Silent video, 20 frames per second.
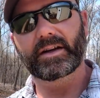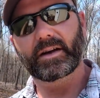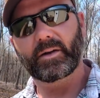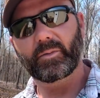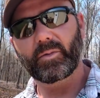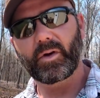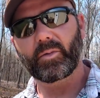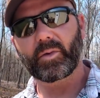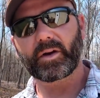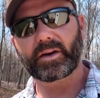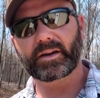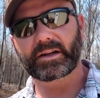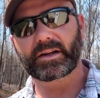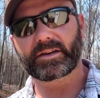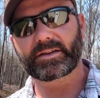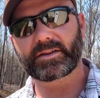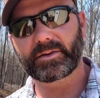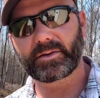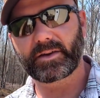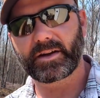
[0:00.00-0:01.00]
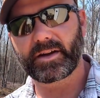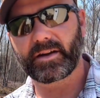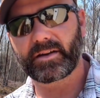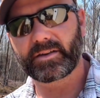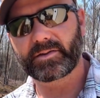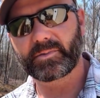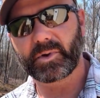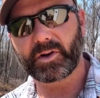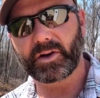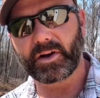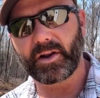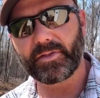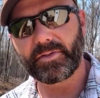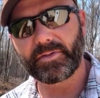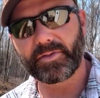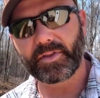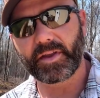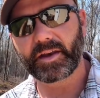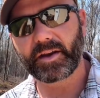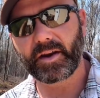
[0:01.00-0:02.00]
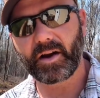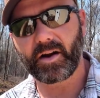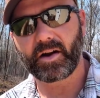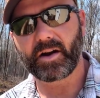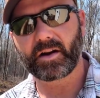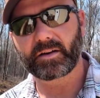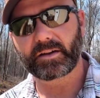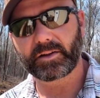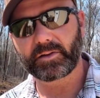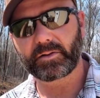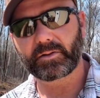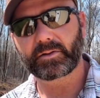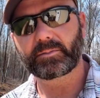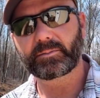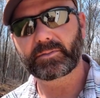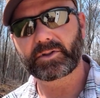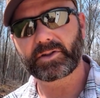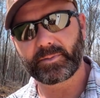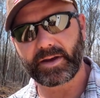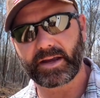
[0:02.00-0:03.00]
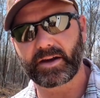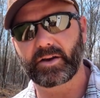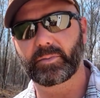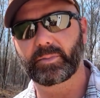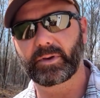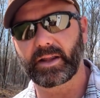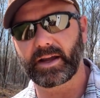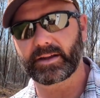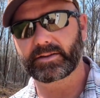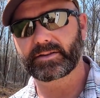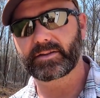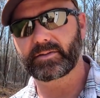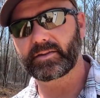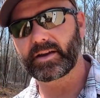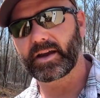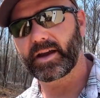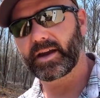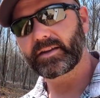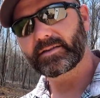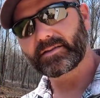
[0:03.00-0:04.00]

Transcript: And what we're gonna do here is we're gonna thin our little tomato plants, okay?